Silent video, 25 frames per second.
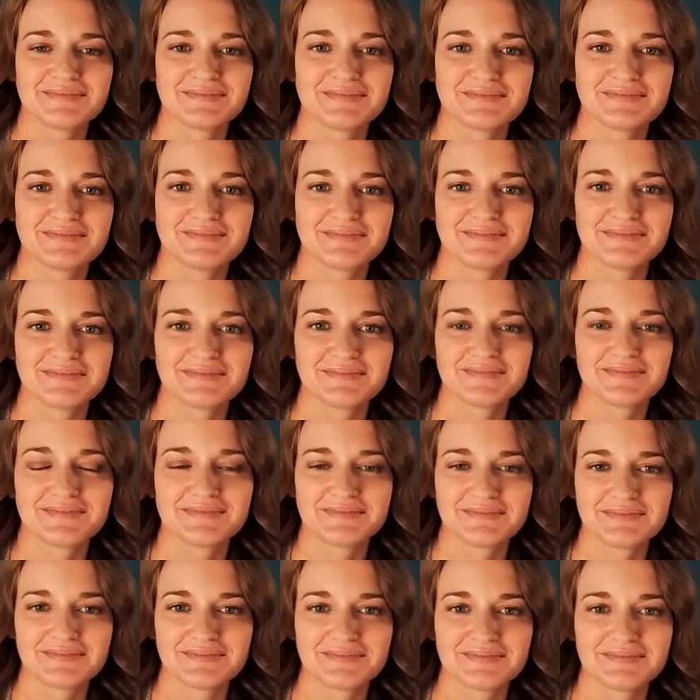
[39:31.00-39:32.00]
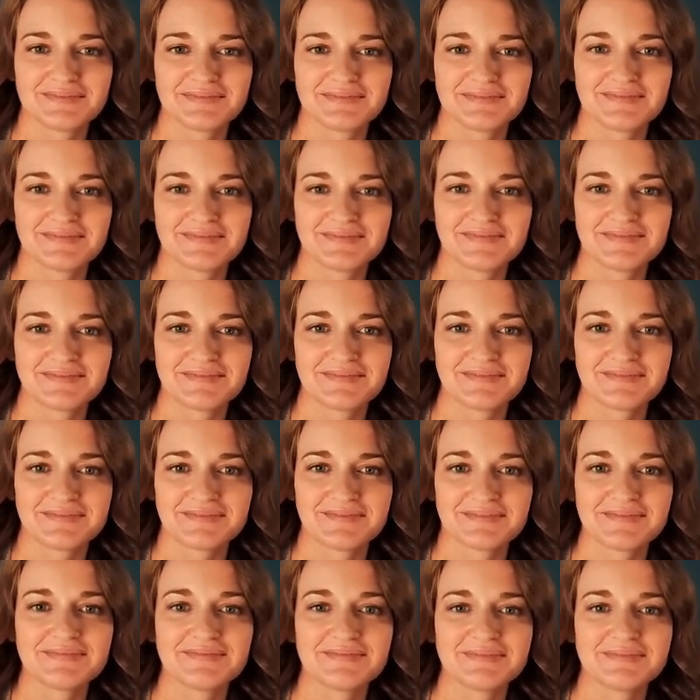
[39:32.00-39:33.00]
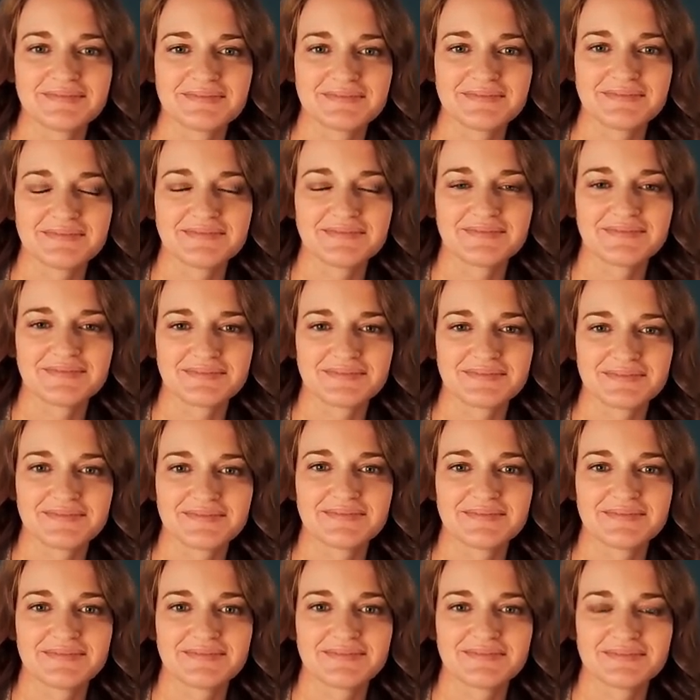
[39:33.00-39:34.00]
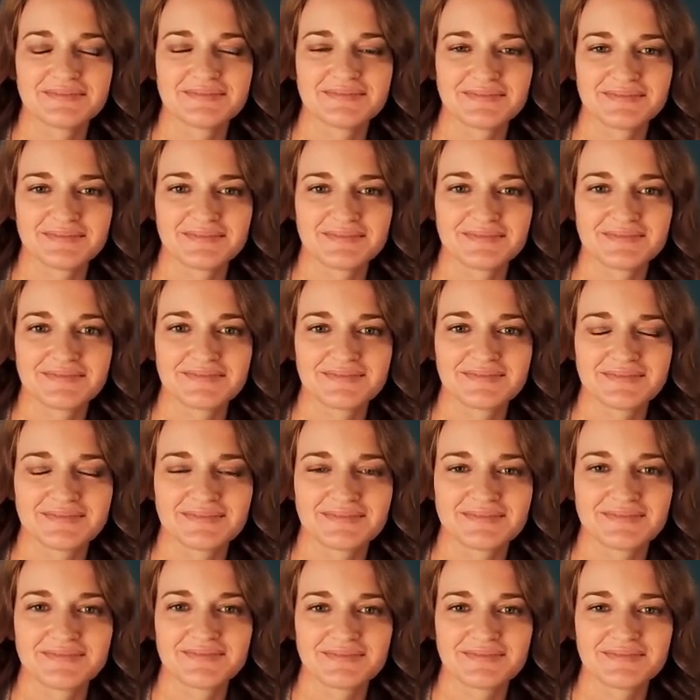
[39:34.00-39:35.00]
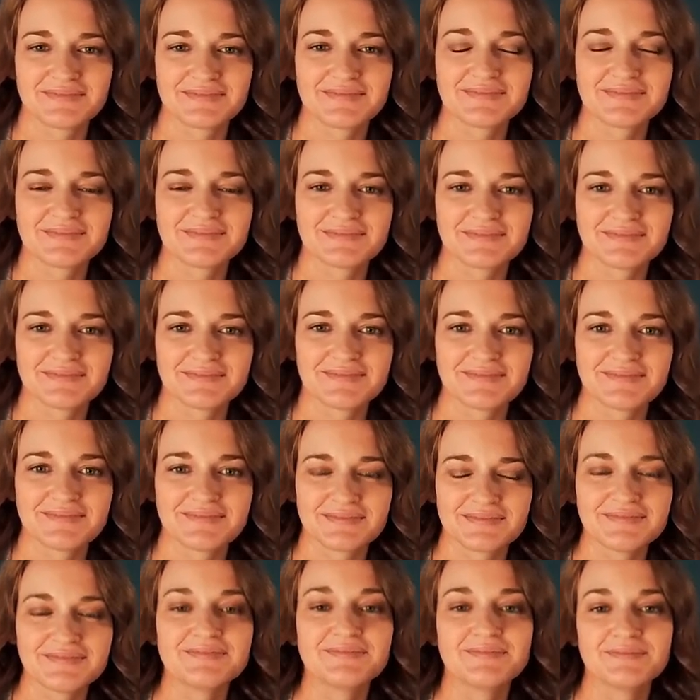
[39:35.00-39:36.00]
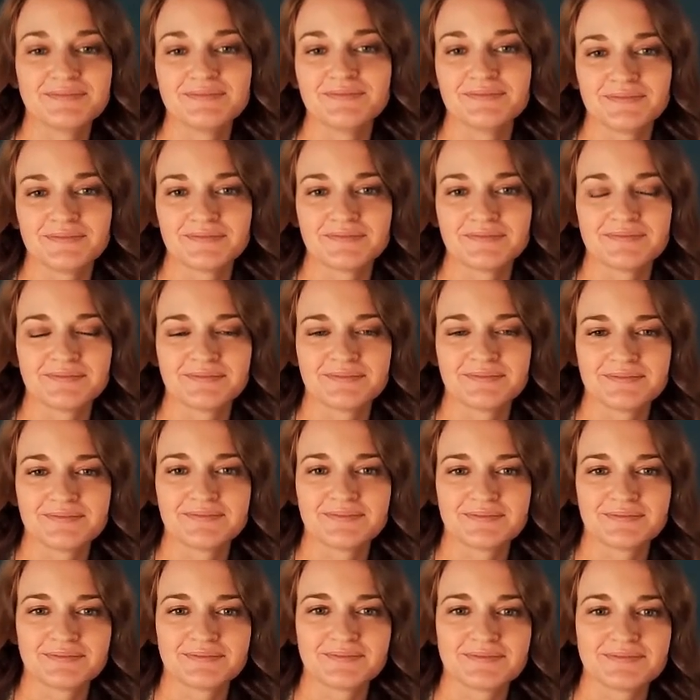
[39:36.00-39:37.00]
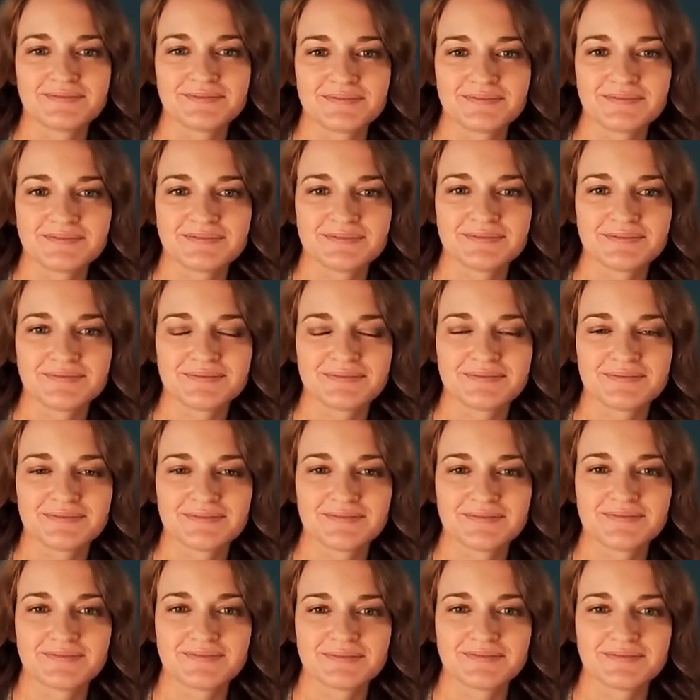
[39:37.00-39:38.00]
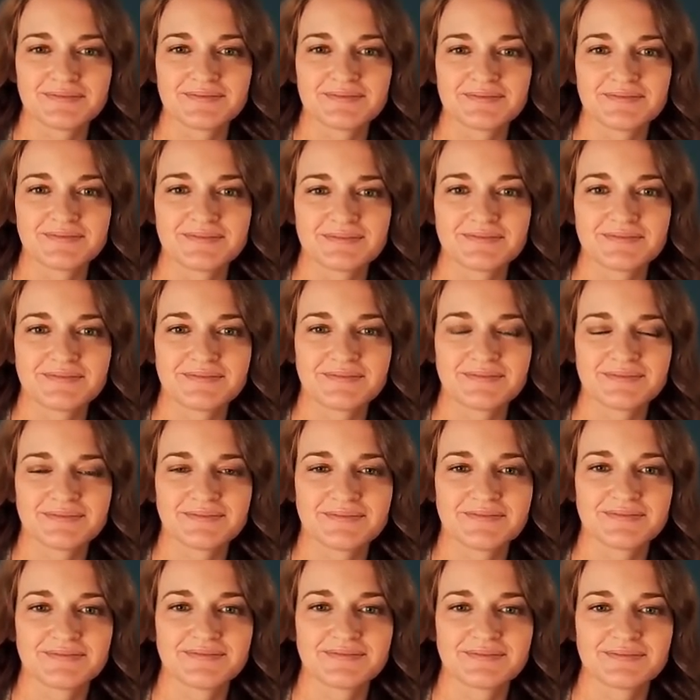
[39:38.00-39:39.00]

[no speech]